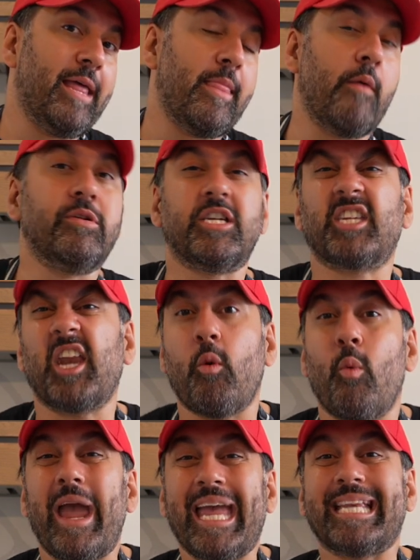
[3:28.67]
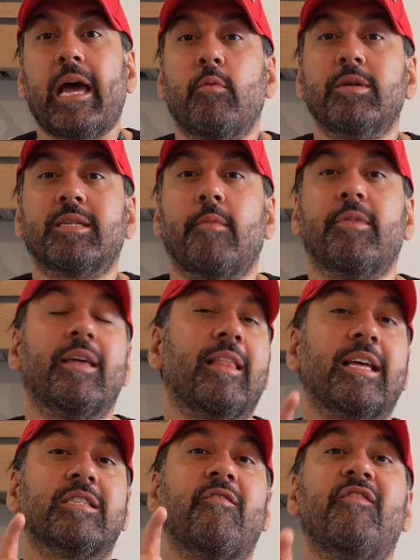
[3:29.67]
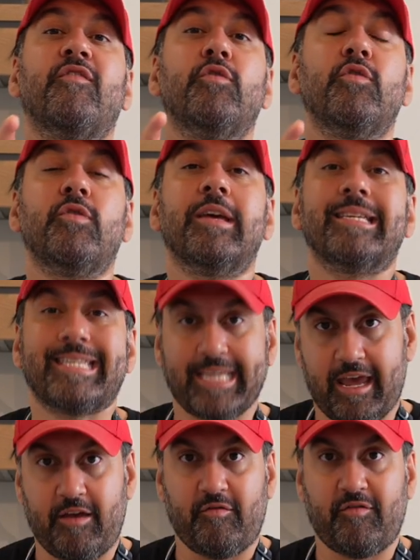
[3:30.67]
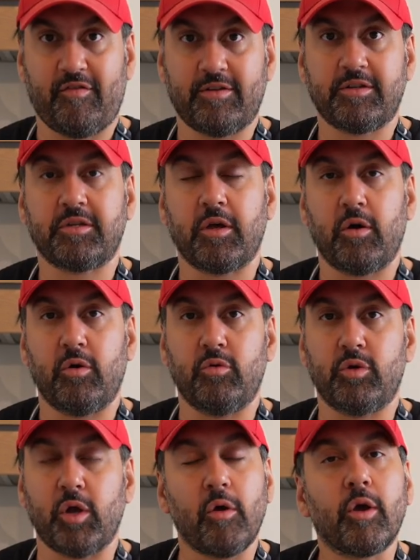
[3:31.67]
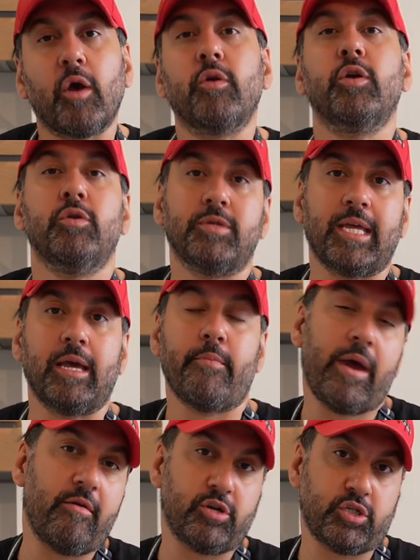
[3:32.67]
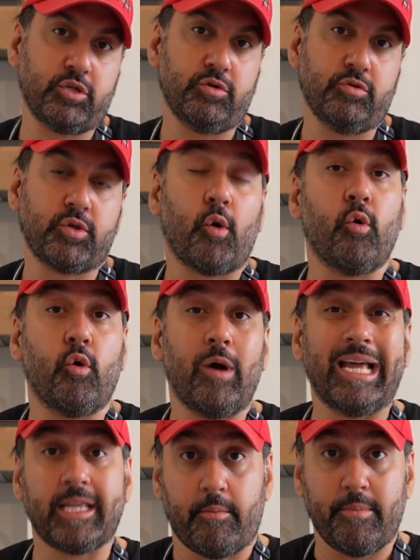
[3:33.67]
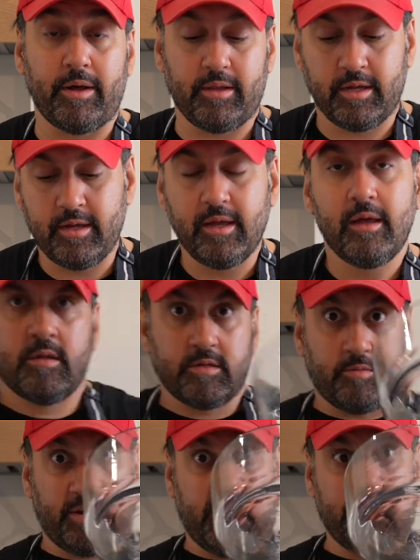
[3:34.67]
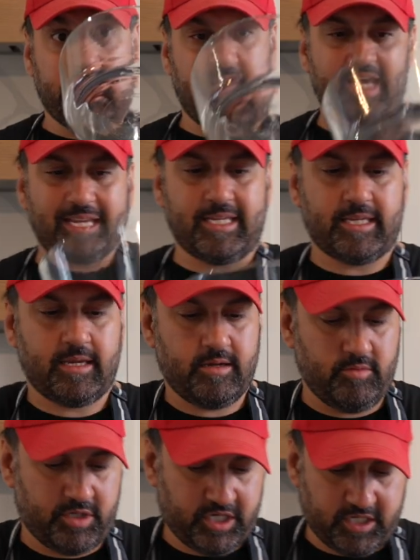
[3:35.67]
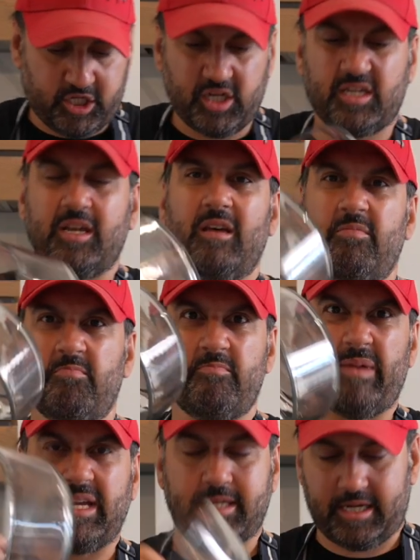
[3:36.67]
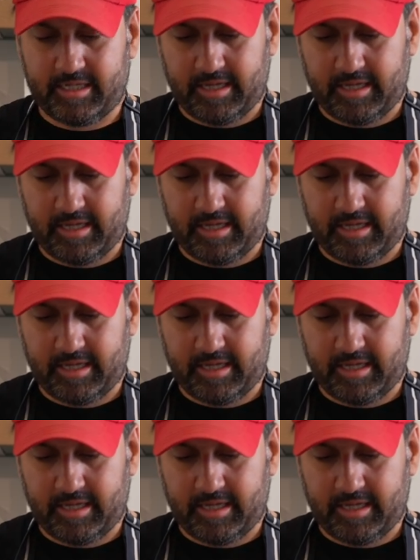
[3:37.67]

in there, we're just gonna weigh it down with something that's food safe. So don't go using a pair of shoes or a dumbbell. So we're gonna use this, which is just a basic